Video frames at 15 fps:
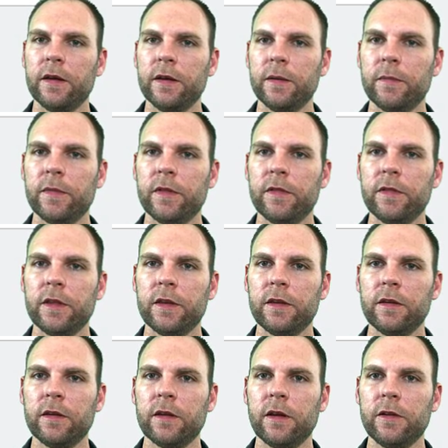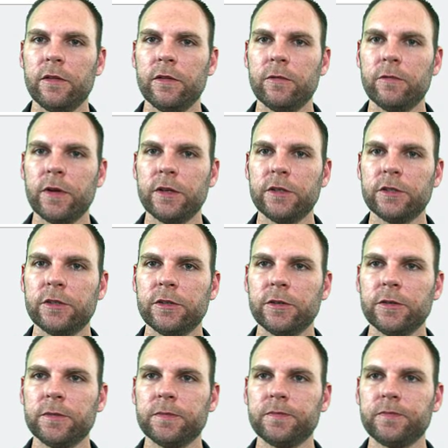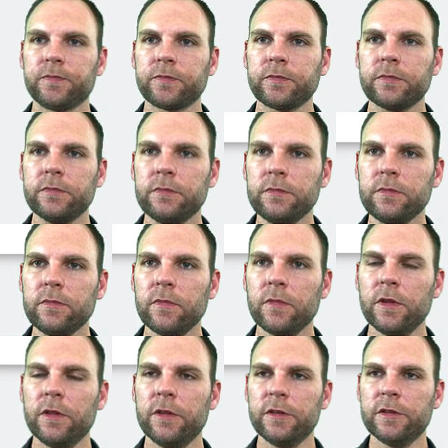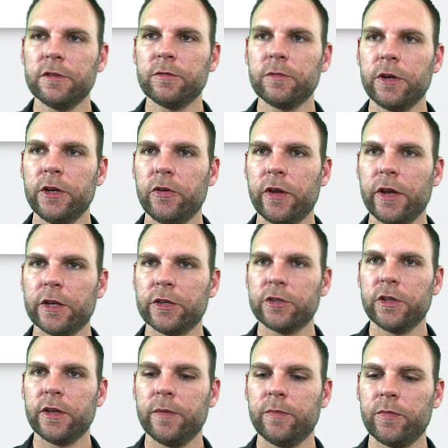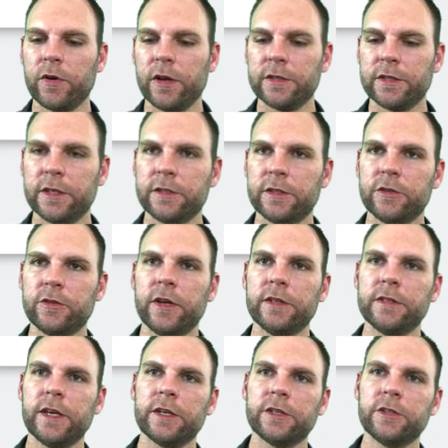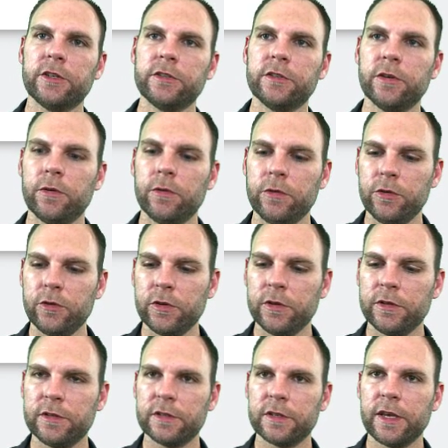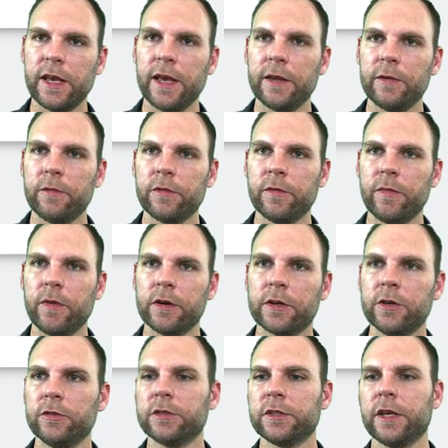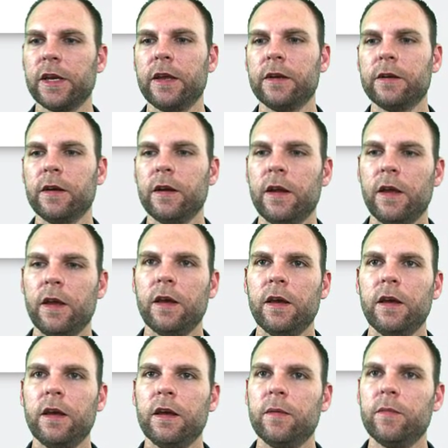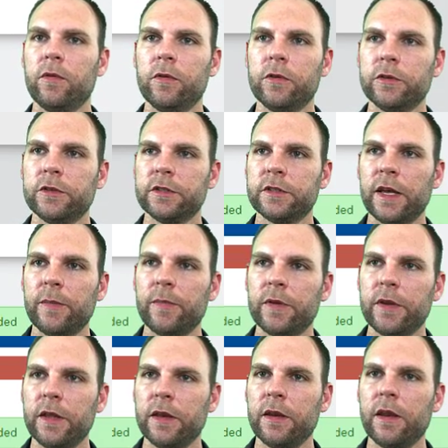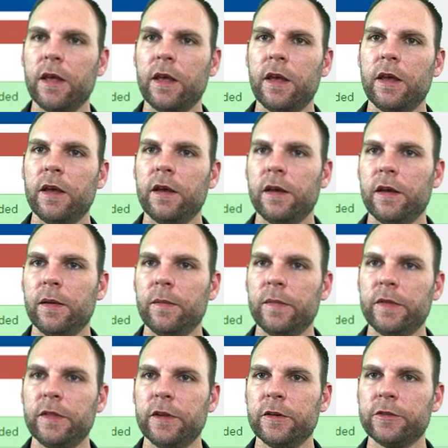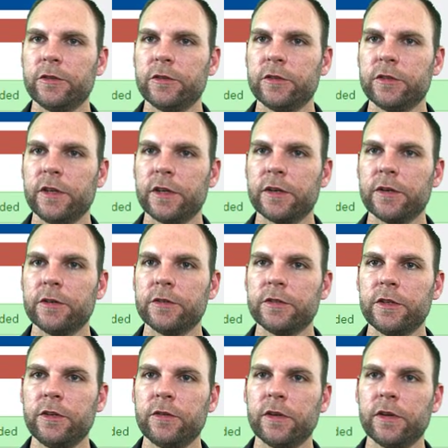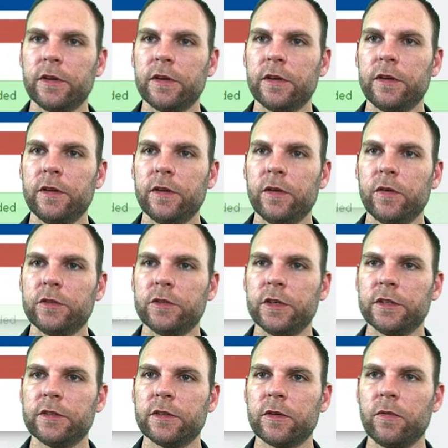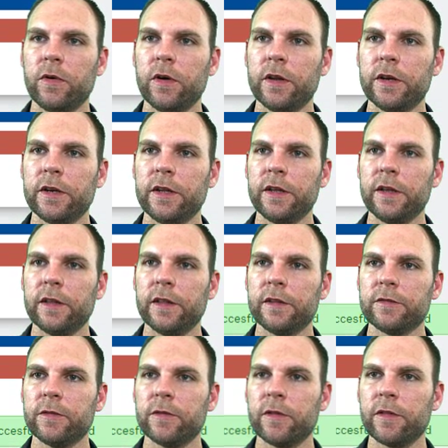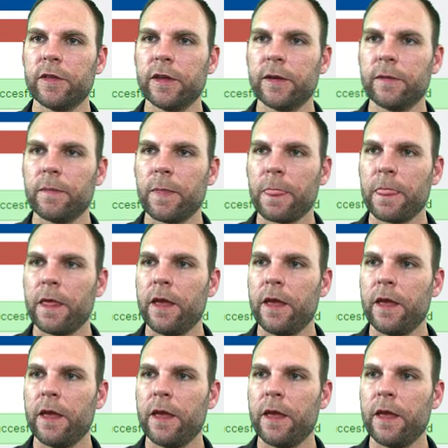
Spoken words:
And then on the register, this is where you'd actually process the transaction. So you could scan with the barcode scanner, or just type it in, and there's your Snickers, and you can adjust the quantity, that sort of thing.